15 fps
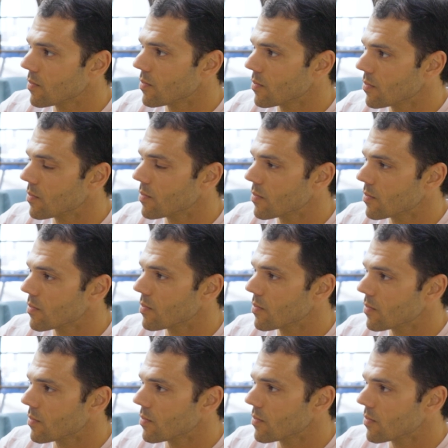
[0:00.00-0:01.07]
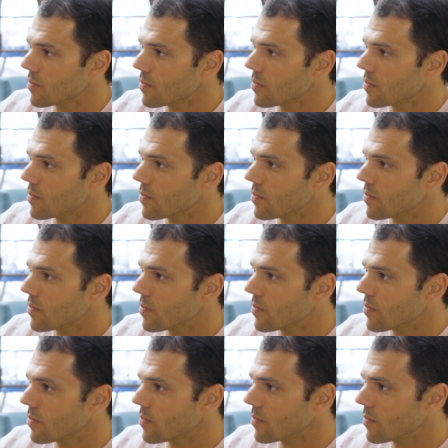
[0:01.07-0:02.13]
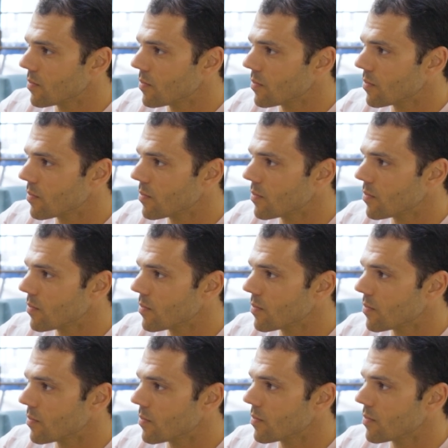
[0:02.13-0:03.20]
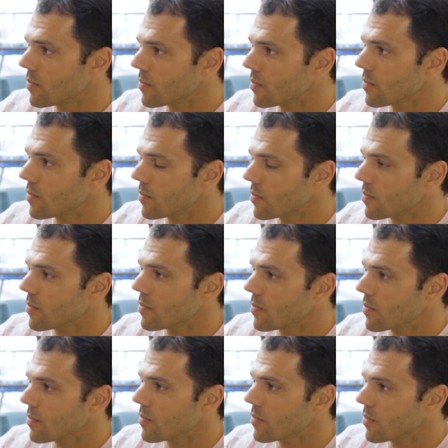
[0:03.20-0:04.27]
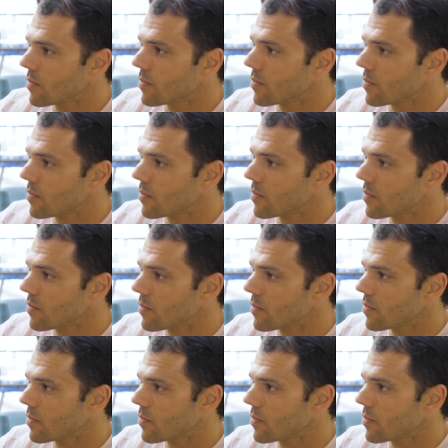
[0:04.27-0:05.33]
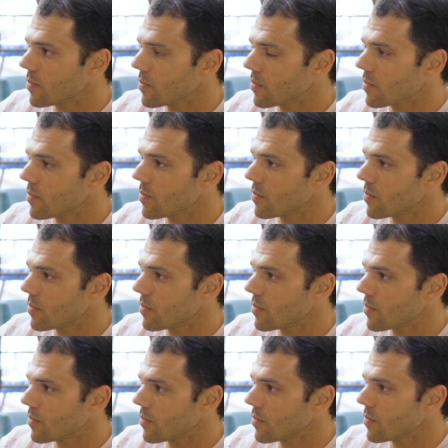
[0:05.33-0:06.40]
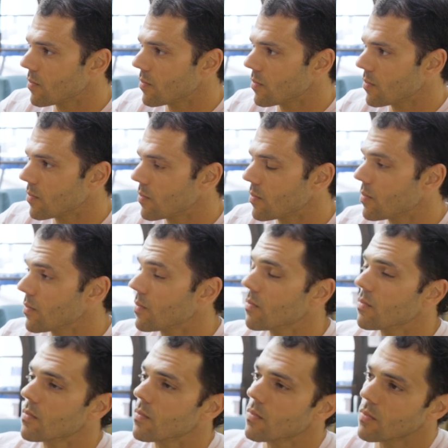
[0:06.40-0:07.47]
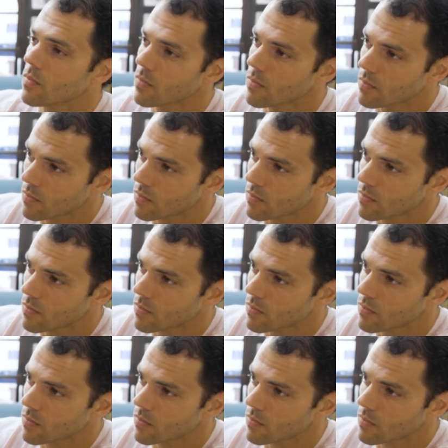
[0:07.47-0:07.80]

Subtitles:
(not speaking)